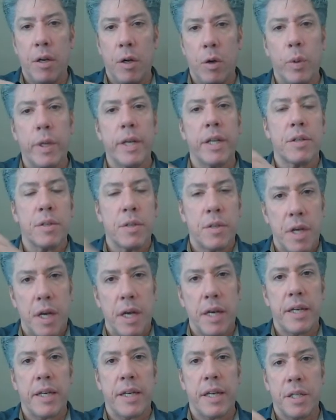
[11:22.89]
when it's
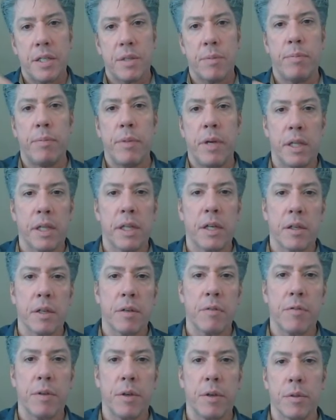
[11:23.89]
done is a, a little
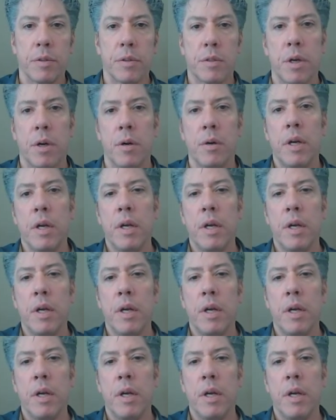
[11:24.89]
confused. So